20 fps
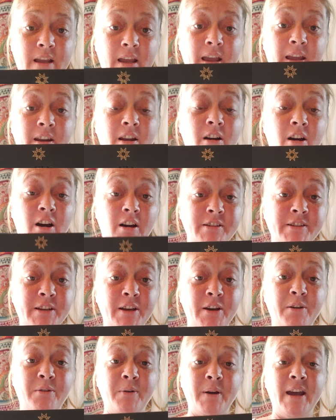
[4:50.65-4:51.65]
And
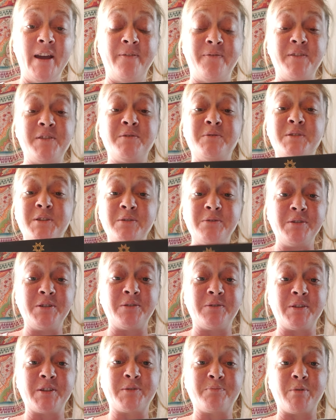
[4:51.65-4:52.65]
also, if you
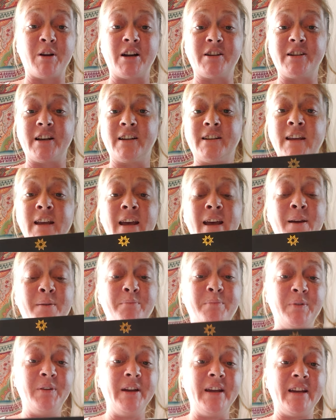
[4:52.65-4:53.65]
do this project,
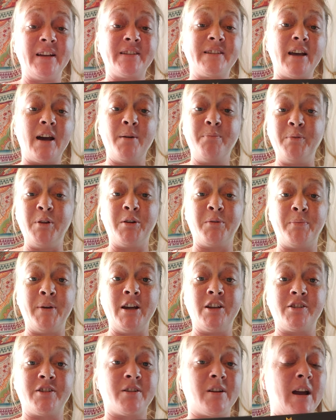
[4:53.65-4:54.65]
please upload a
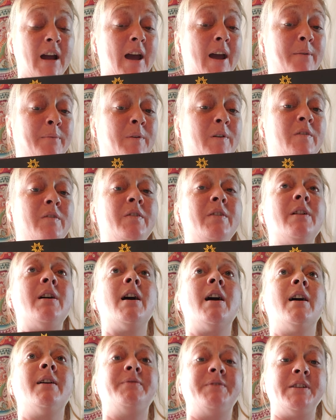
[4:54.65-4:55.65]
picture. I would
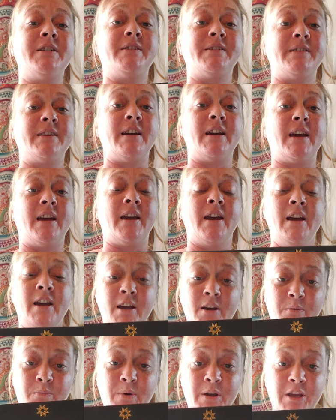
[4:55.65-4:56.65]
love to see
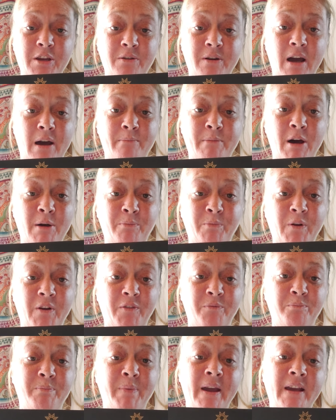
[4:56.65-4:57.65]
what you come up
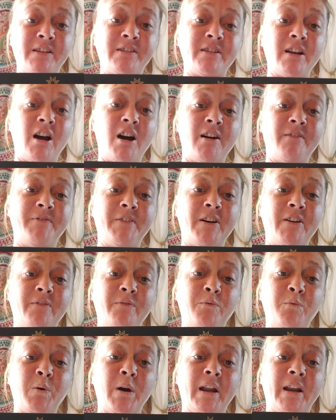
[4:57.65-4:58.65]
with based off
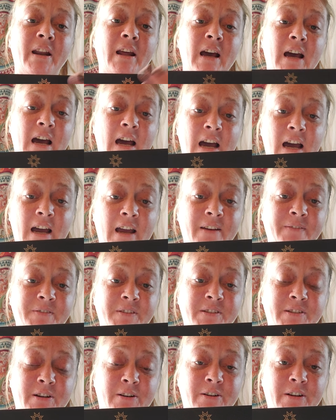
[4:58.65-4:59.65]
of what I've
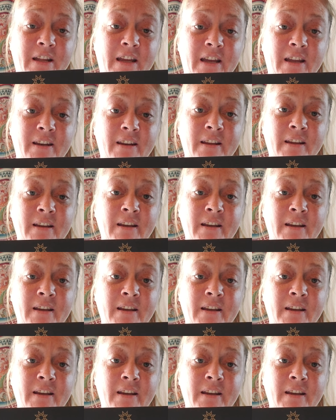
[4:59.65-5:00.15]
started.